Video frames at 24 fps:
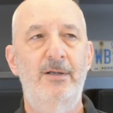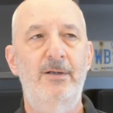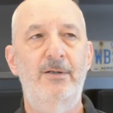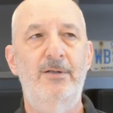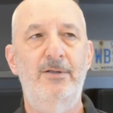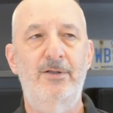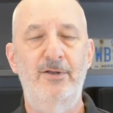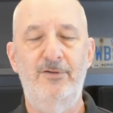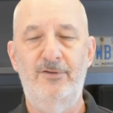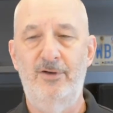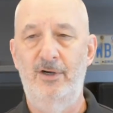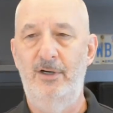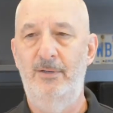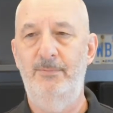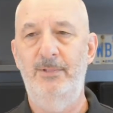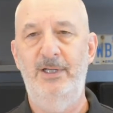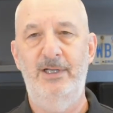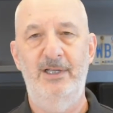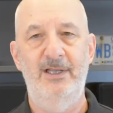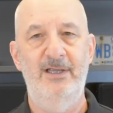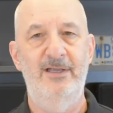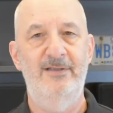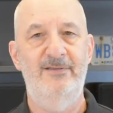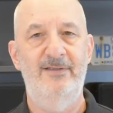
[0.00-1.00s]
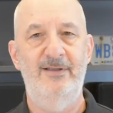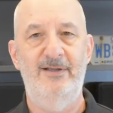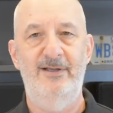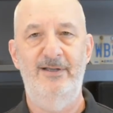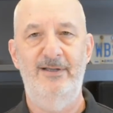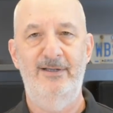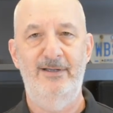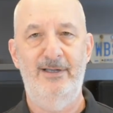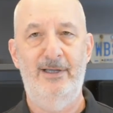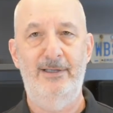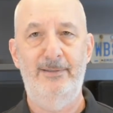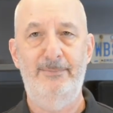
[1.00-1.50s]
determine is it
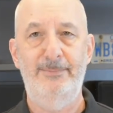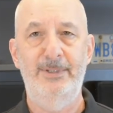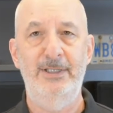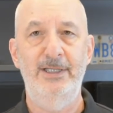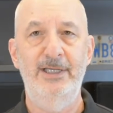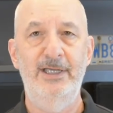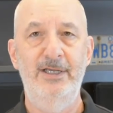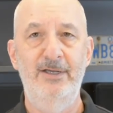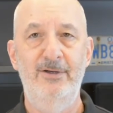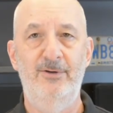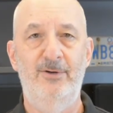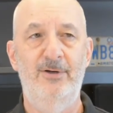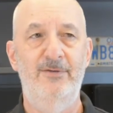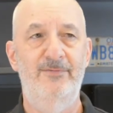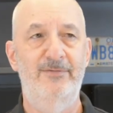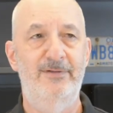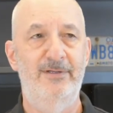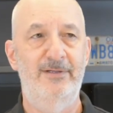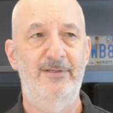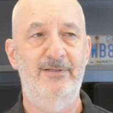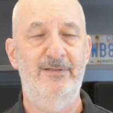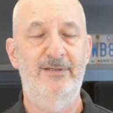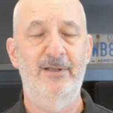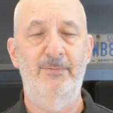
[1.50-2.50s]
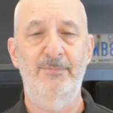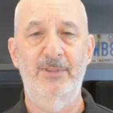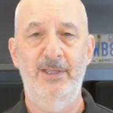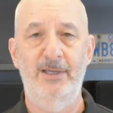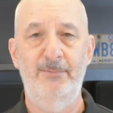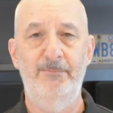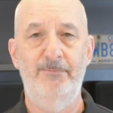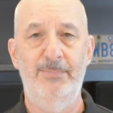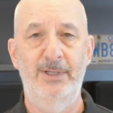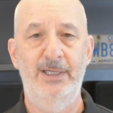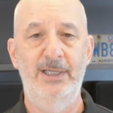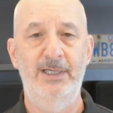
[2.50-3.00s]
an anomaly or is it
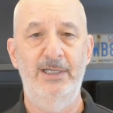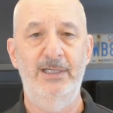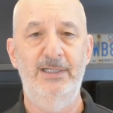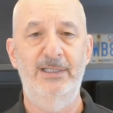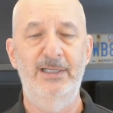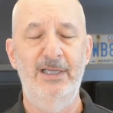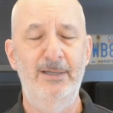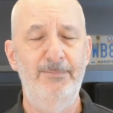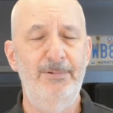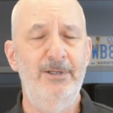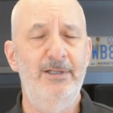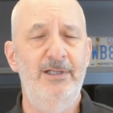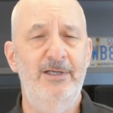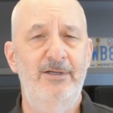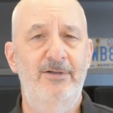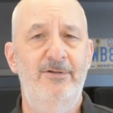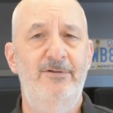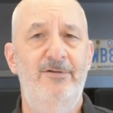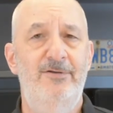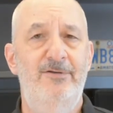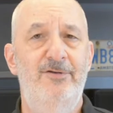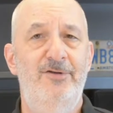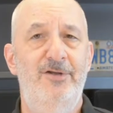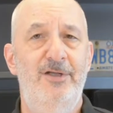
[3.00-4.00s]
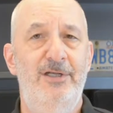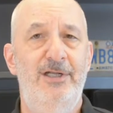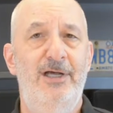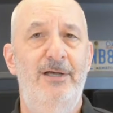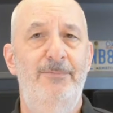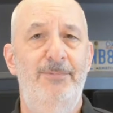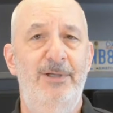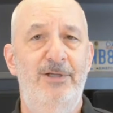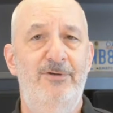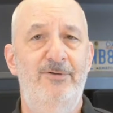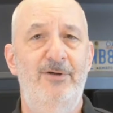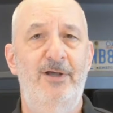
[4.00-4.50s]
something big. Typically, users should
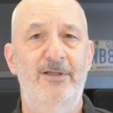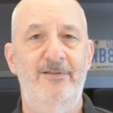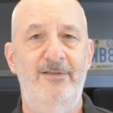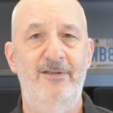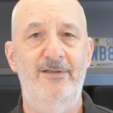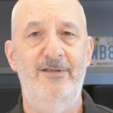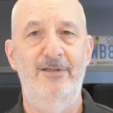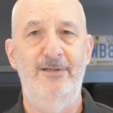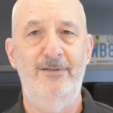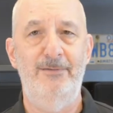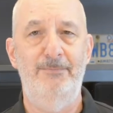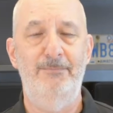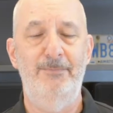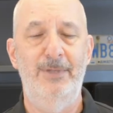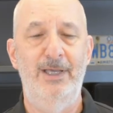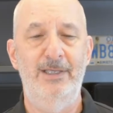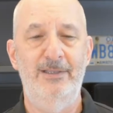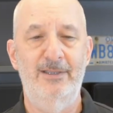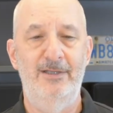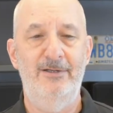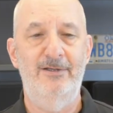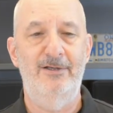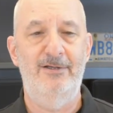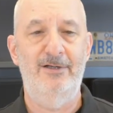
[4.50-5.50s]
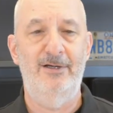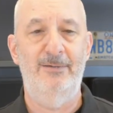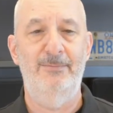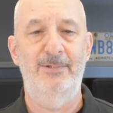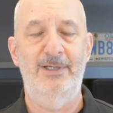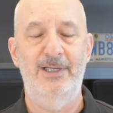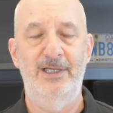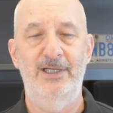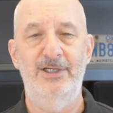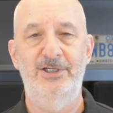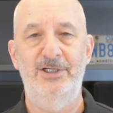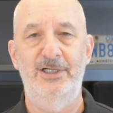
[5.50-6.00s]
not be trusted to make the
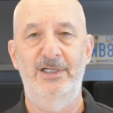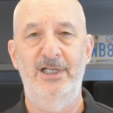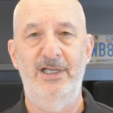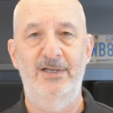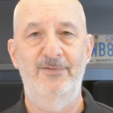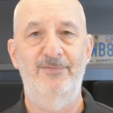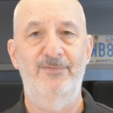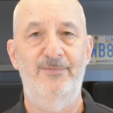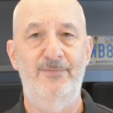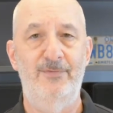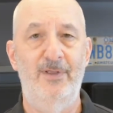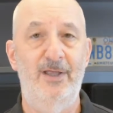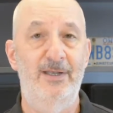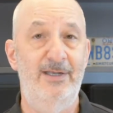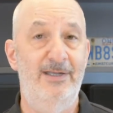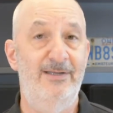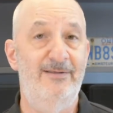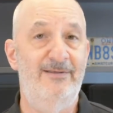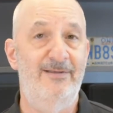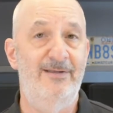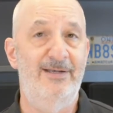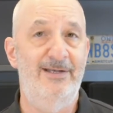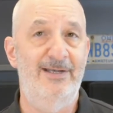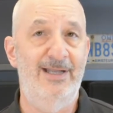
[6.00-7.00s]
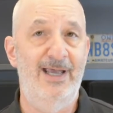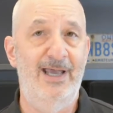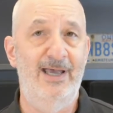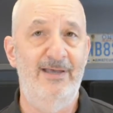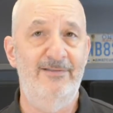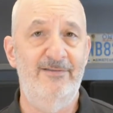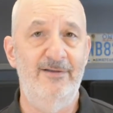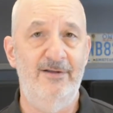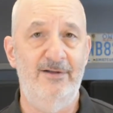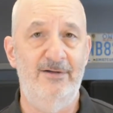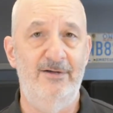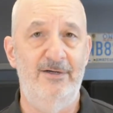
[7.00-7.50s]
determination if an incident
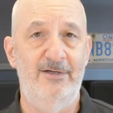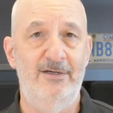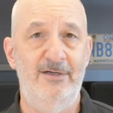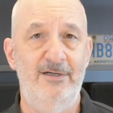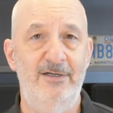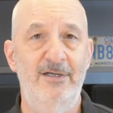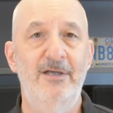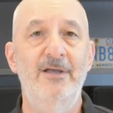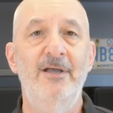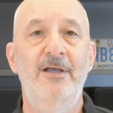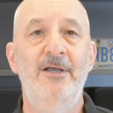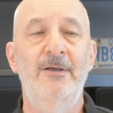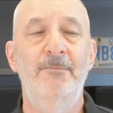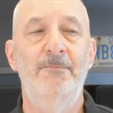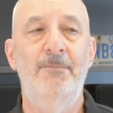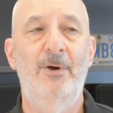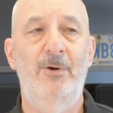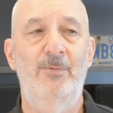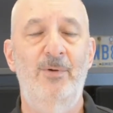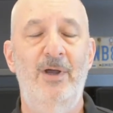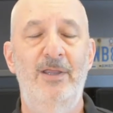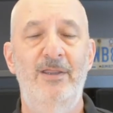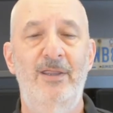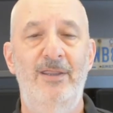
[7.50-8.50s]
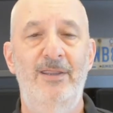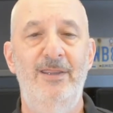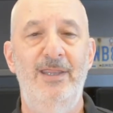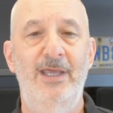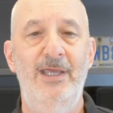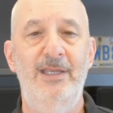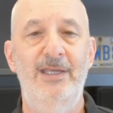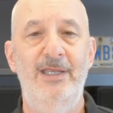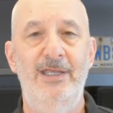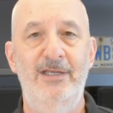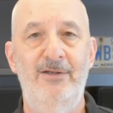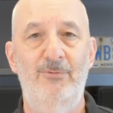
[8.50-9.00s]
has occurred, but rather
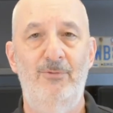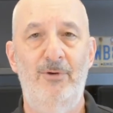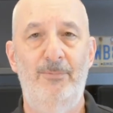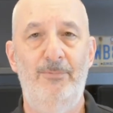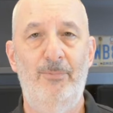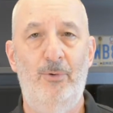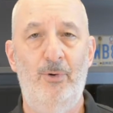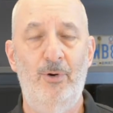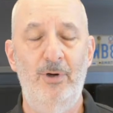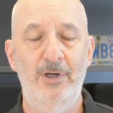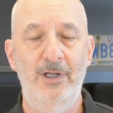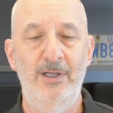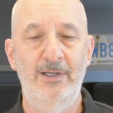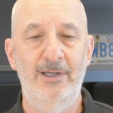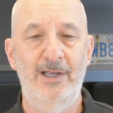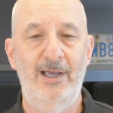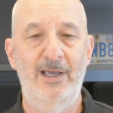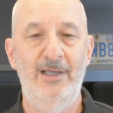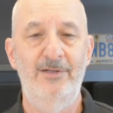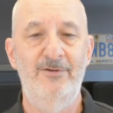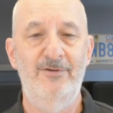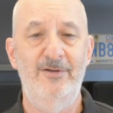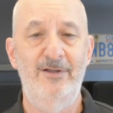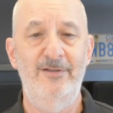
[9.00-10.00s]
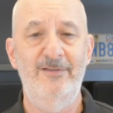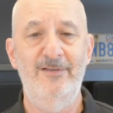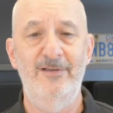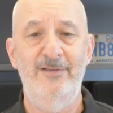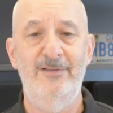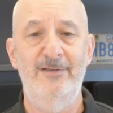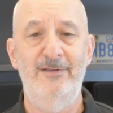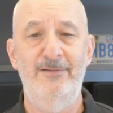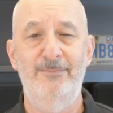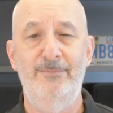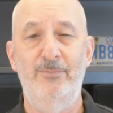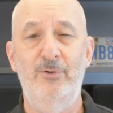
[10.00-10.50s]
they need to report it, and just
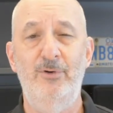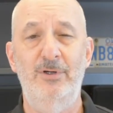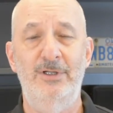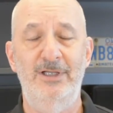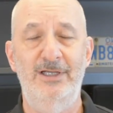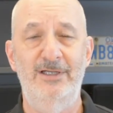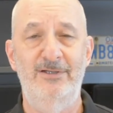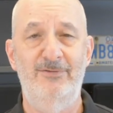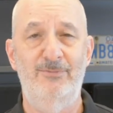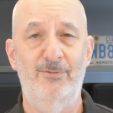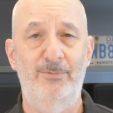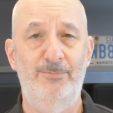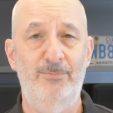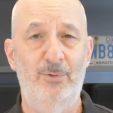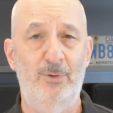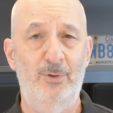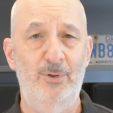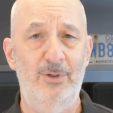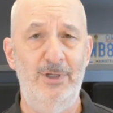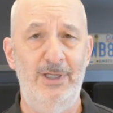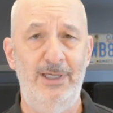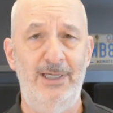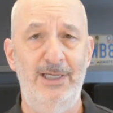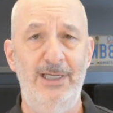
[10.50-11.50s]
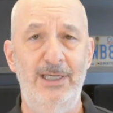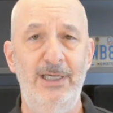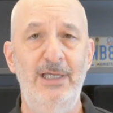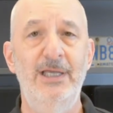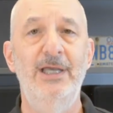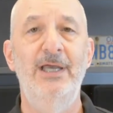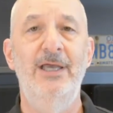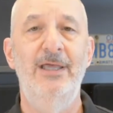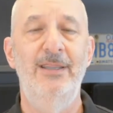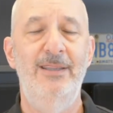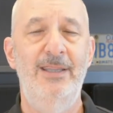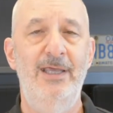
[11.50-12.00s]
as importantly as reporting,
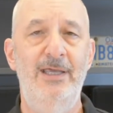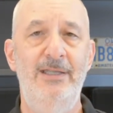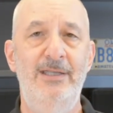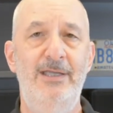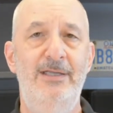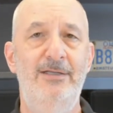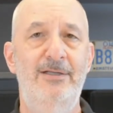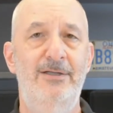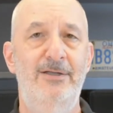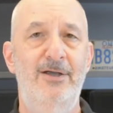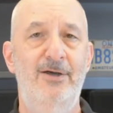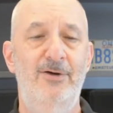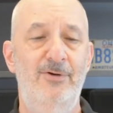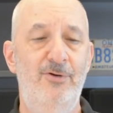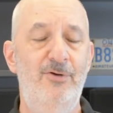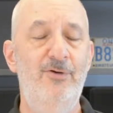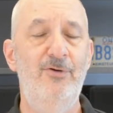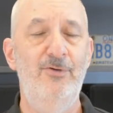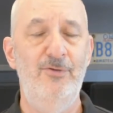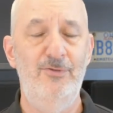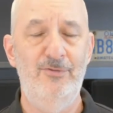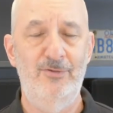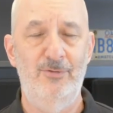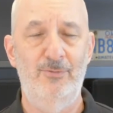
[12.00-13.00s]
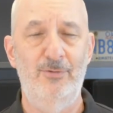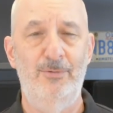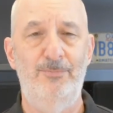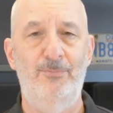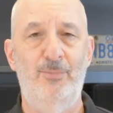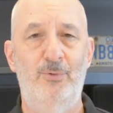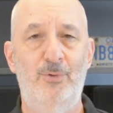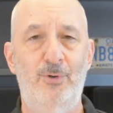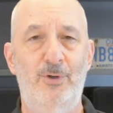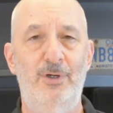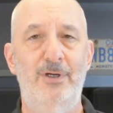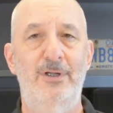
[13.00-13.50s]
they need to know who to
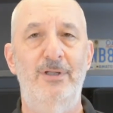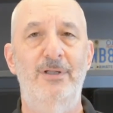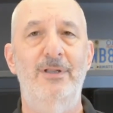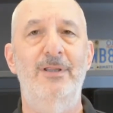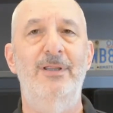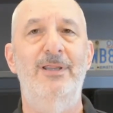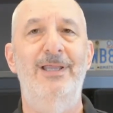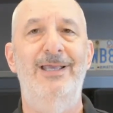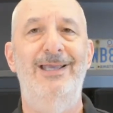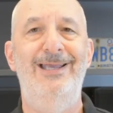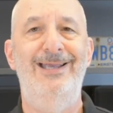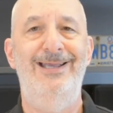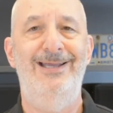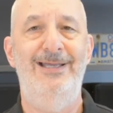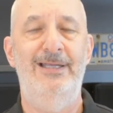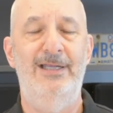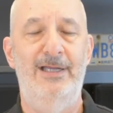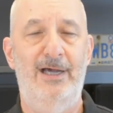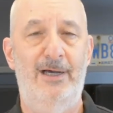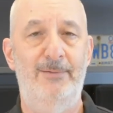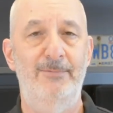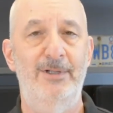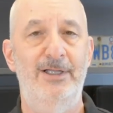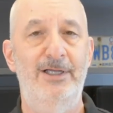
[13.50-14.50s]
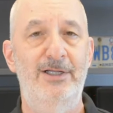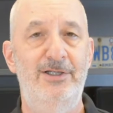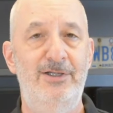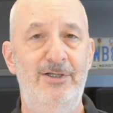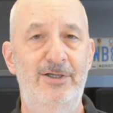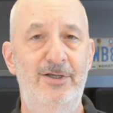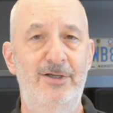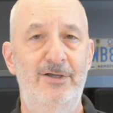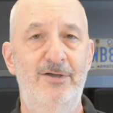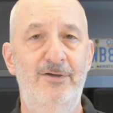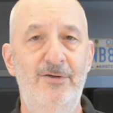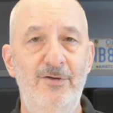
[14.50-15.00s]
report the anomaly
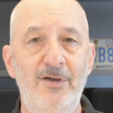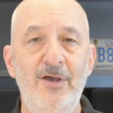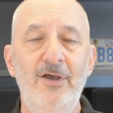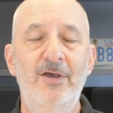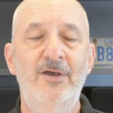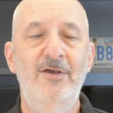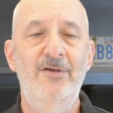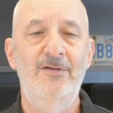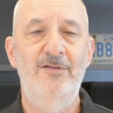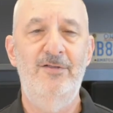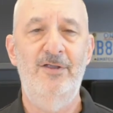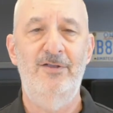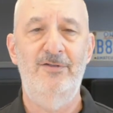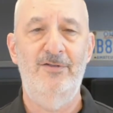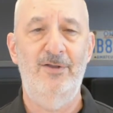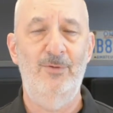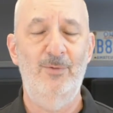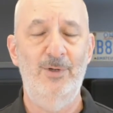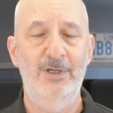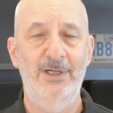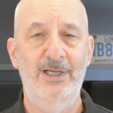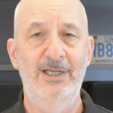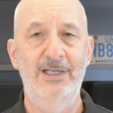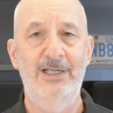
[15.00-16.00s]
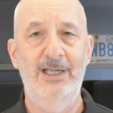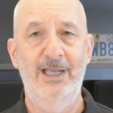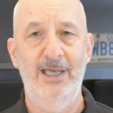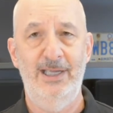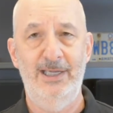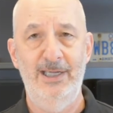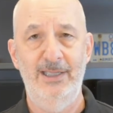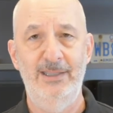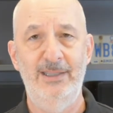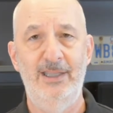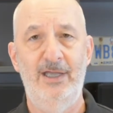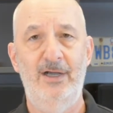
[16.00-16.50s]
to, so someone could
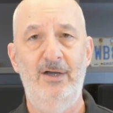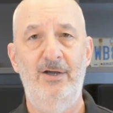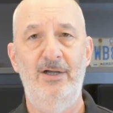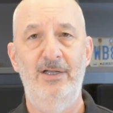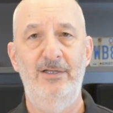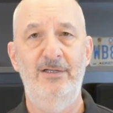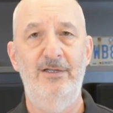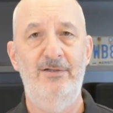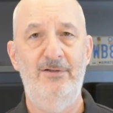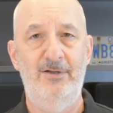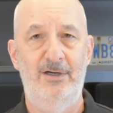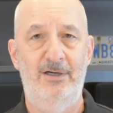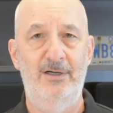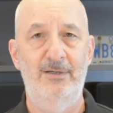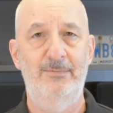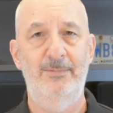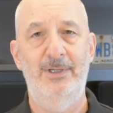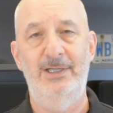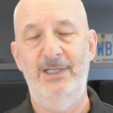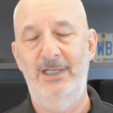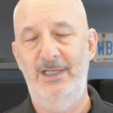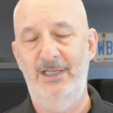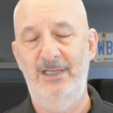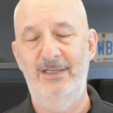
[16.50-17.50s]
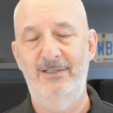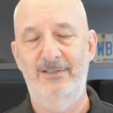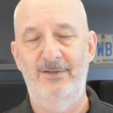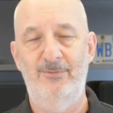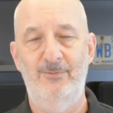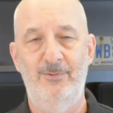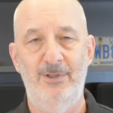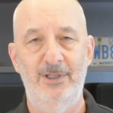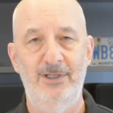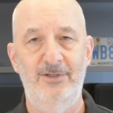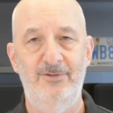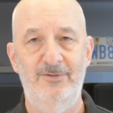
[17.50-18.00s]
get in there and determine is
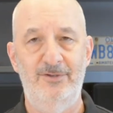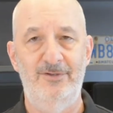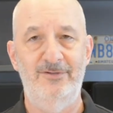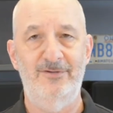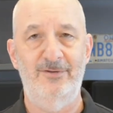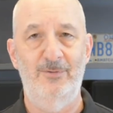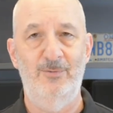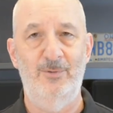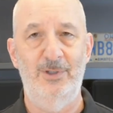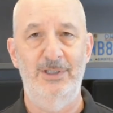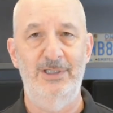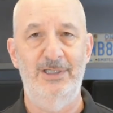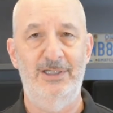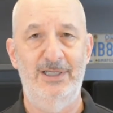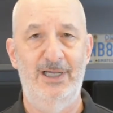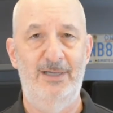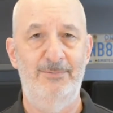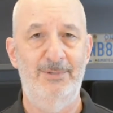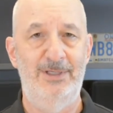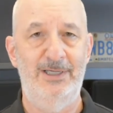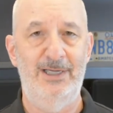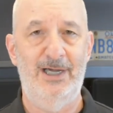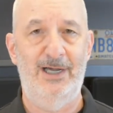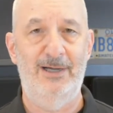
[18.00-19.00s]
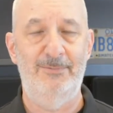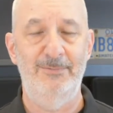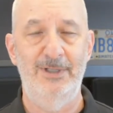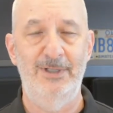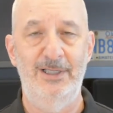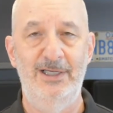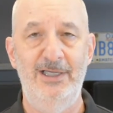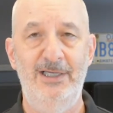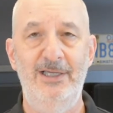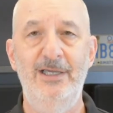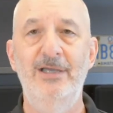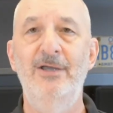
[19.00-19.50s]
it really just a one-time
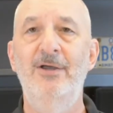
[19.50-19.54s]
anomaly